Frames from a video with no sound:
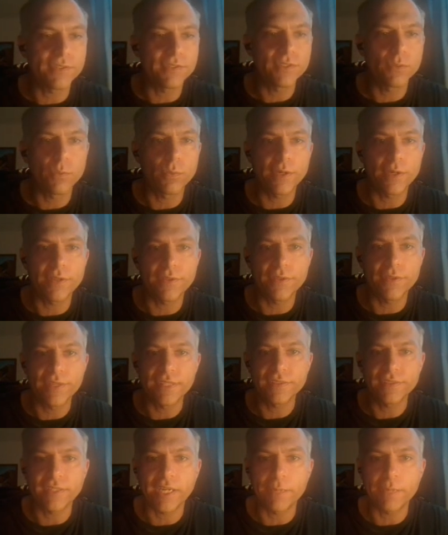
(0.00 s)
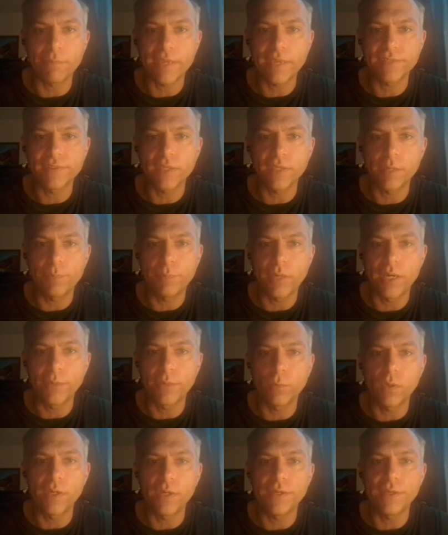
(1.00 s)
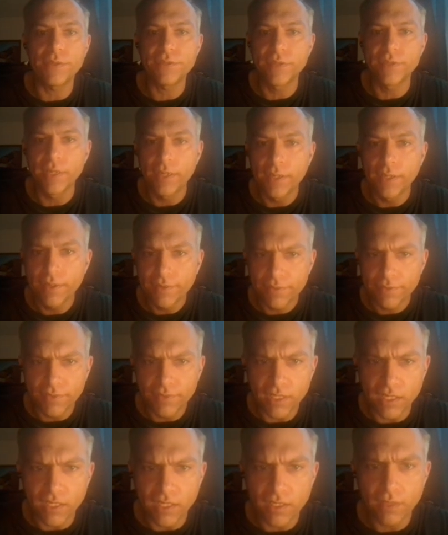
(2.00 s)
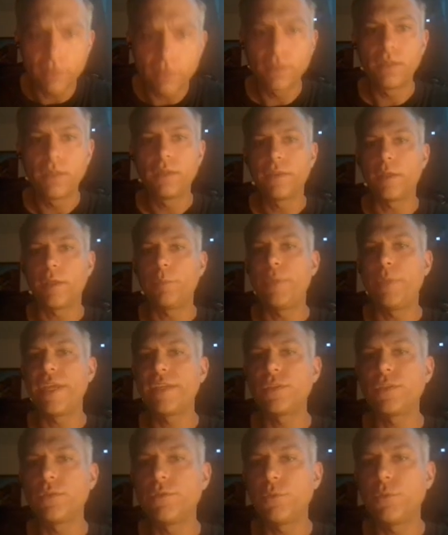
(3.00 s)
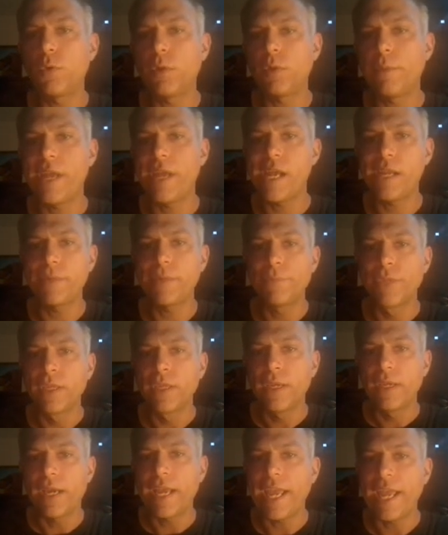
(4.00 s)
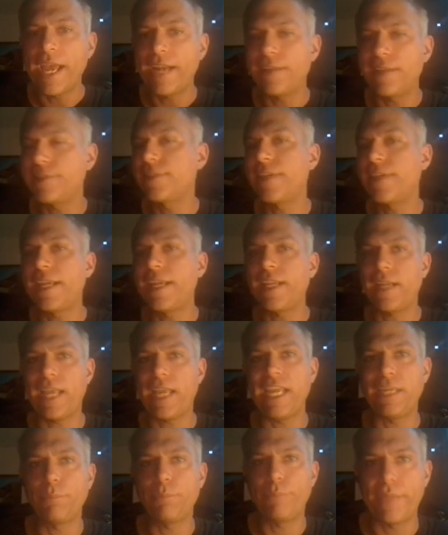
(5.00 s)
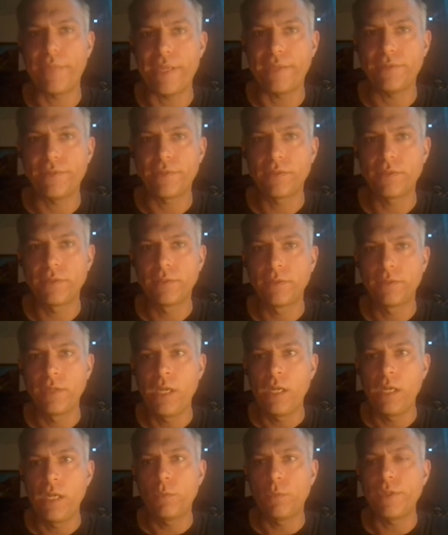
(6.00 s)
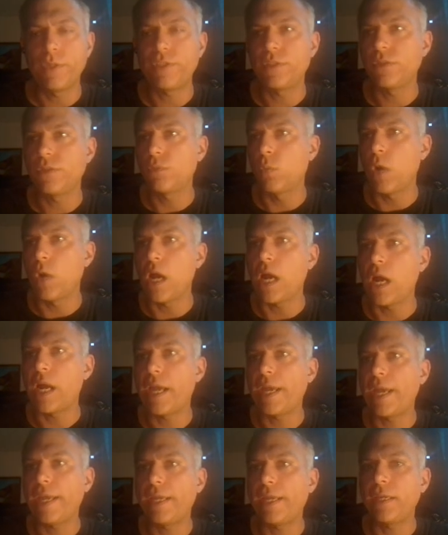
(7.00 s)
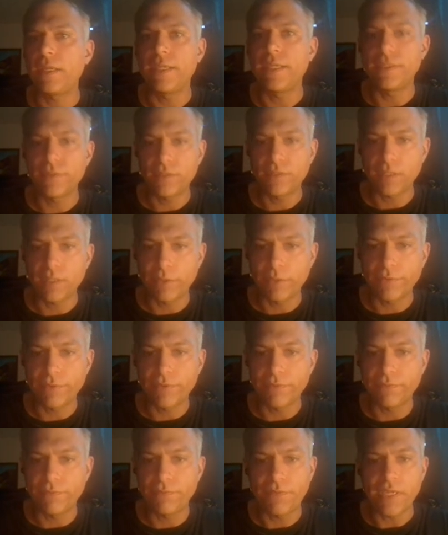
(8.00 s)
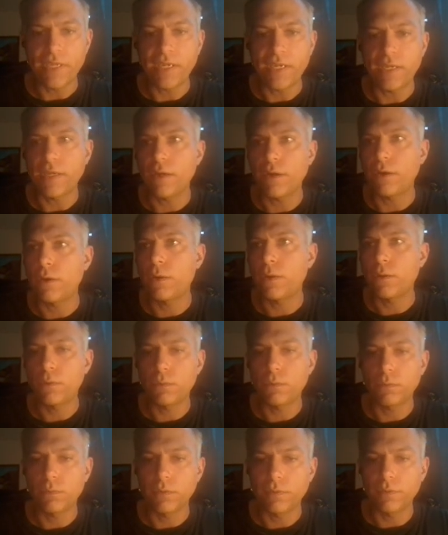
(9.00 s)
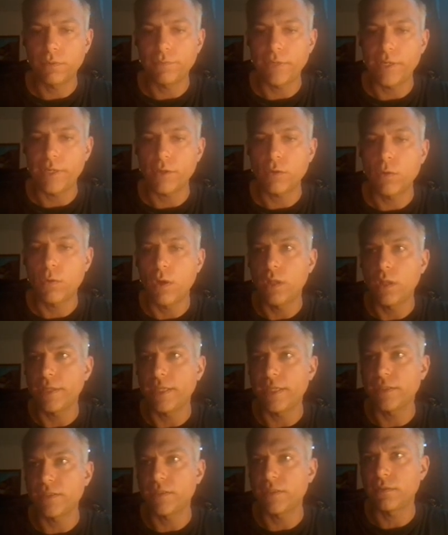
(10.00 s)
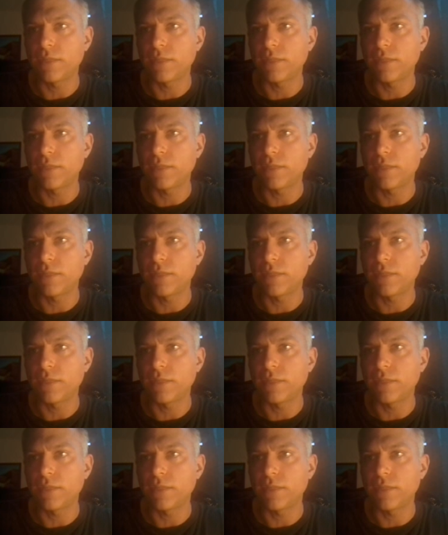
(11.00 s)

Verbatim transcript: So one of the things that I messed up on was the the pixel format, I had it set at 8 bits, which is why in some of the video, the video quality isn't